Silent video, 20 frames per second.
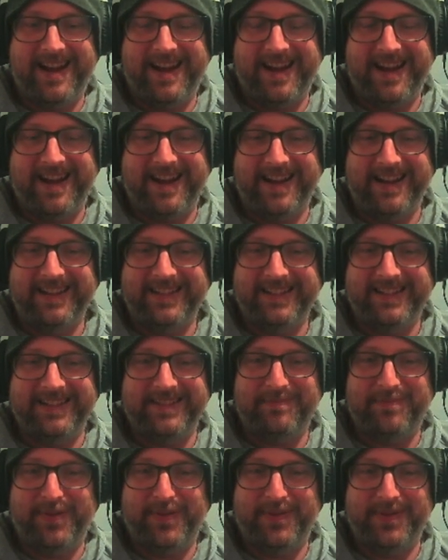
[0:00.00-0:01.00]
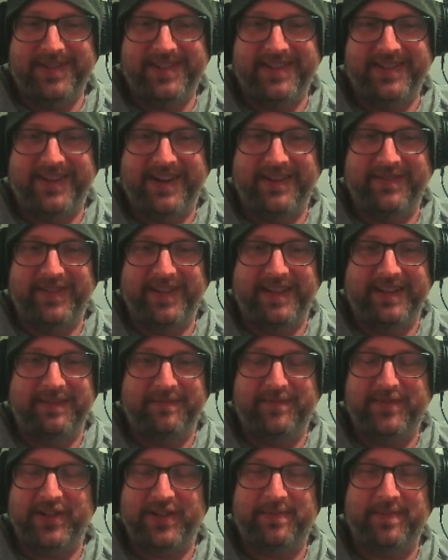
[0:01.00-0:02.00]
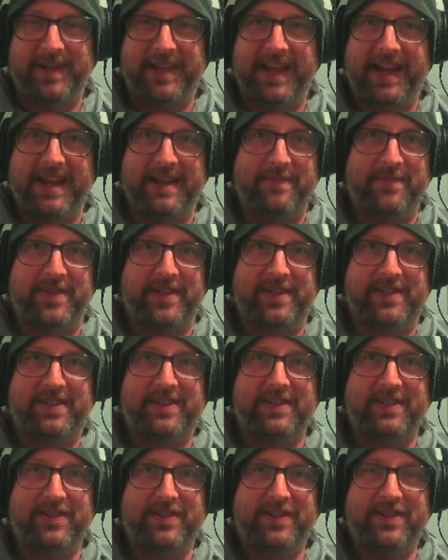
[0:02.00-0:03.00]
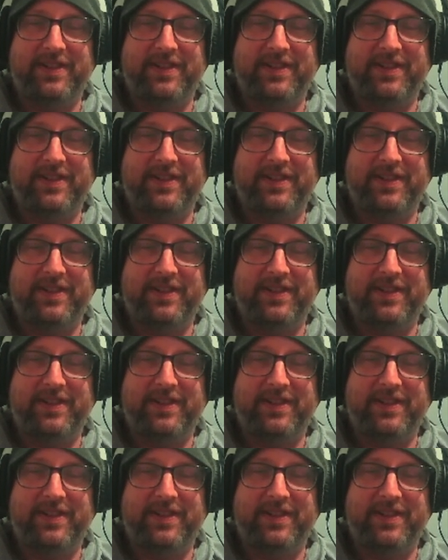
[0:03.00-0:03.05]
uh, Poison Ivy just became this